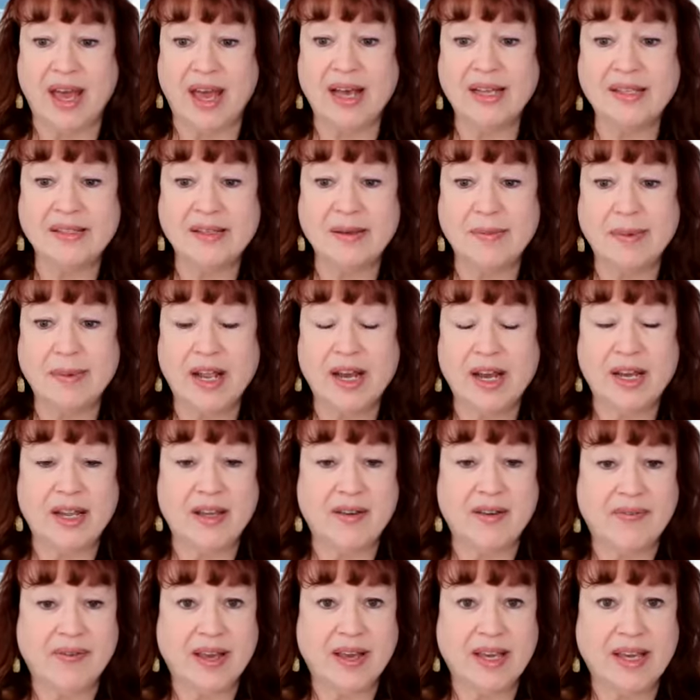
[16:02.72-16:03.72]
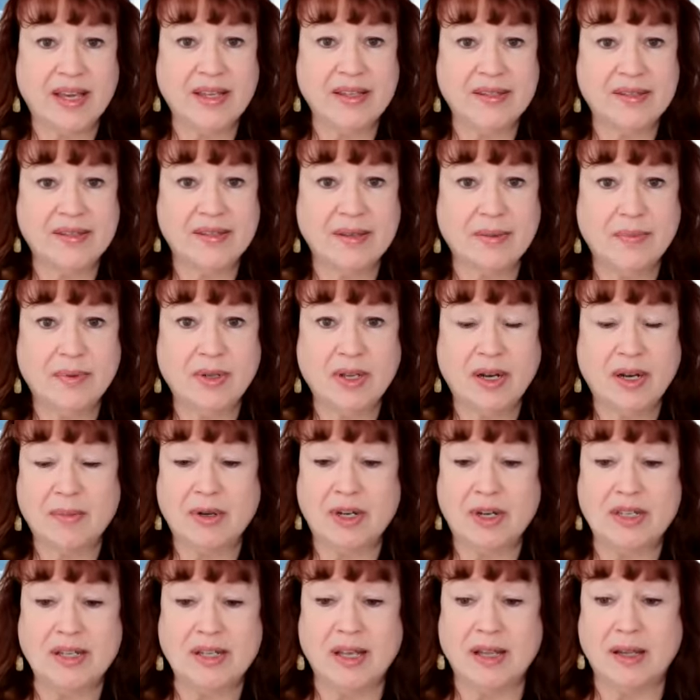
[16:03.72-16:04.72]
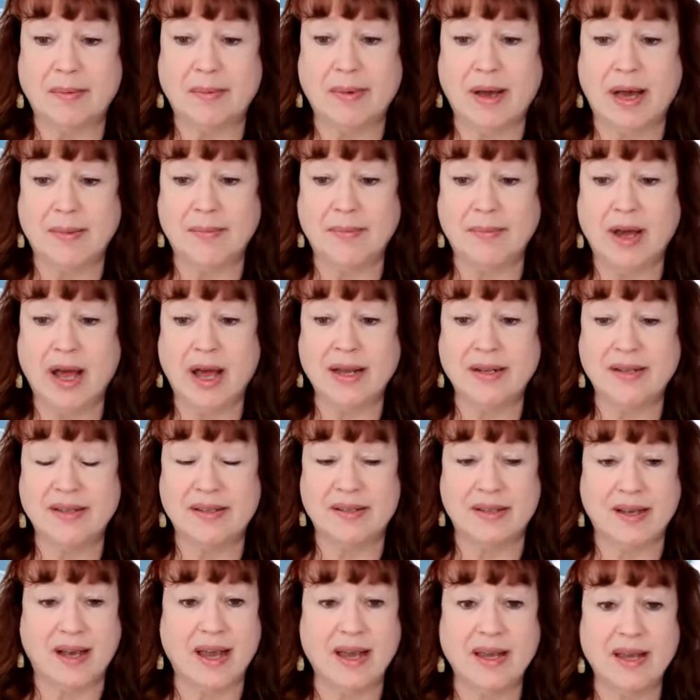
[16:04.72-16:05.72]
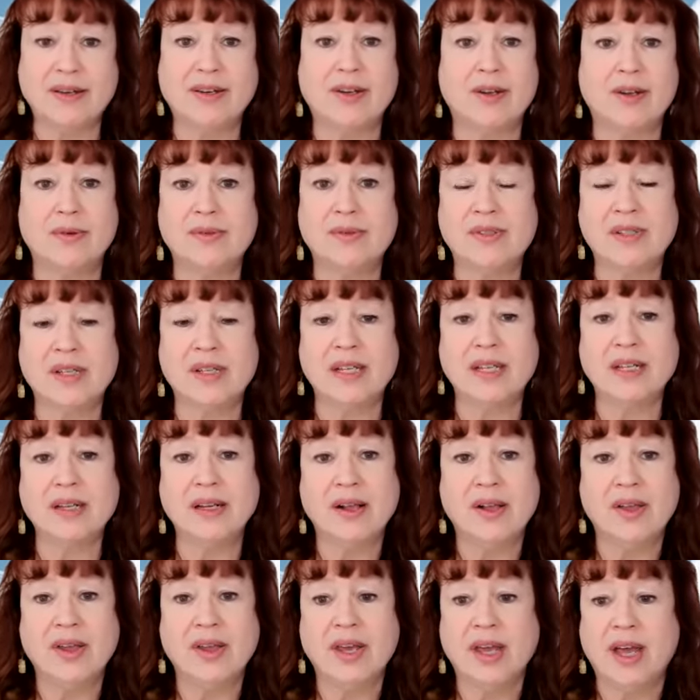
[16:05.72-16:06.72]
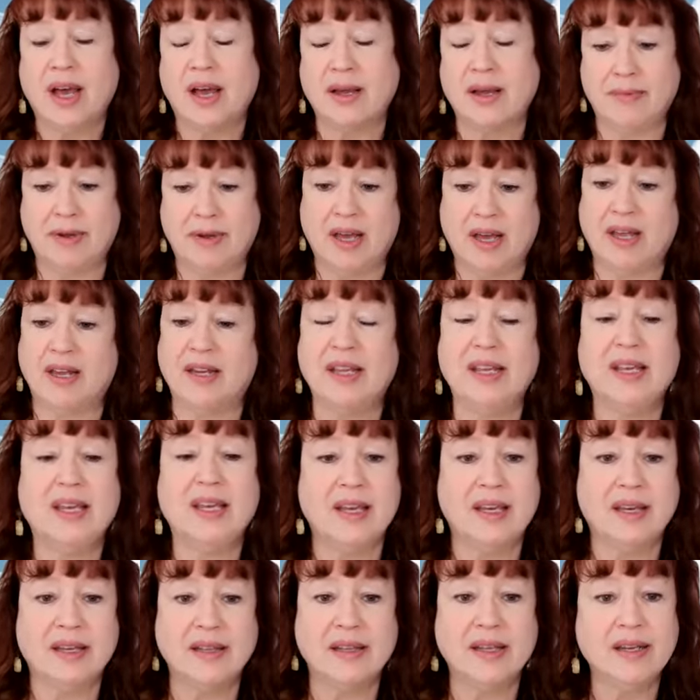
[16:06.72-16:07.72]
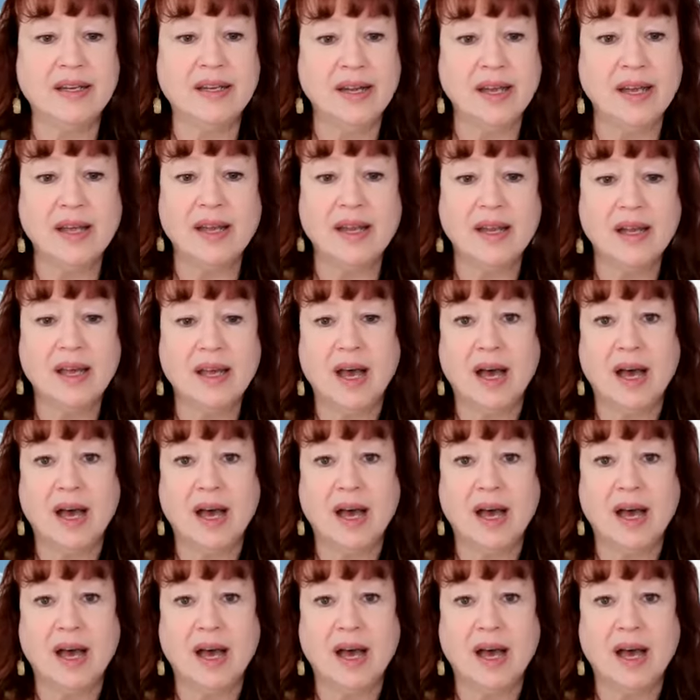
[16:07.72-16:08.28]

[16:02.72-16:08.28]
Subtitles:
ask about it, if I get something, I'm going to tell them I'm not diagnosing, I'm not healing it.